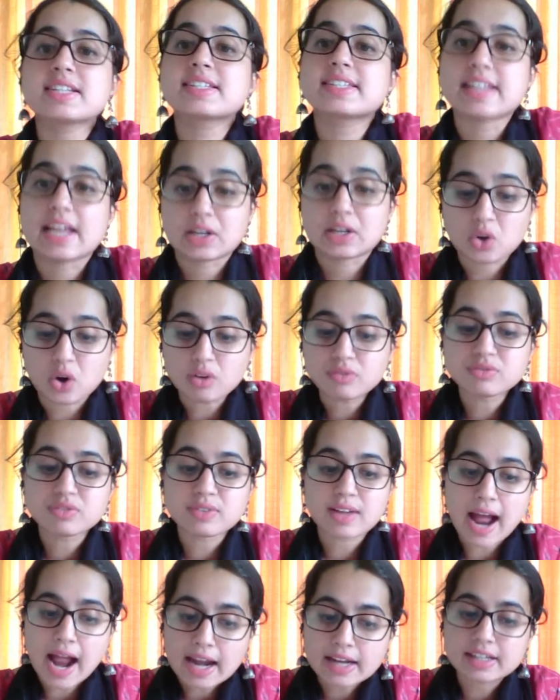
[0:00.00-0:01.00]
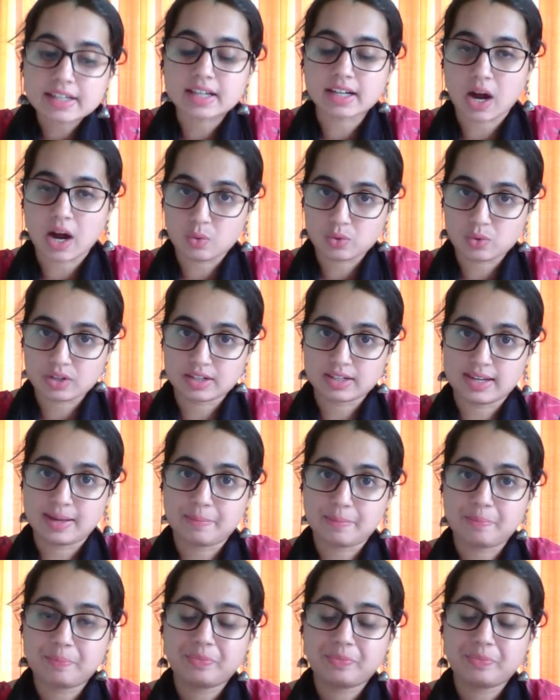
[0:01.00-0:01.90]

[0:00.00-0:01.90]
set off and the counterclaim.